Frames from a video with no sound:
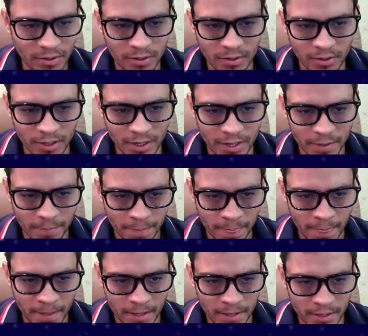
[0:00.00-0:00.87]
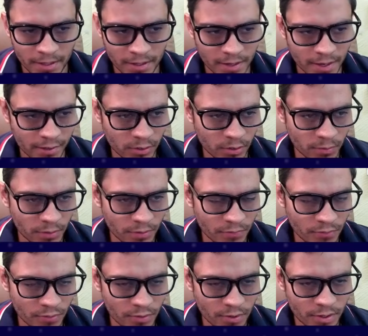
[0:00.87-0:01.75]
Okay, knight to
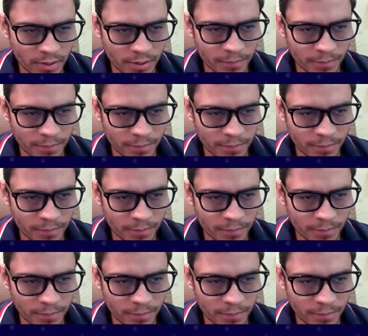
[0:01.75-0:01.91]
b4,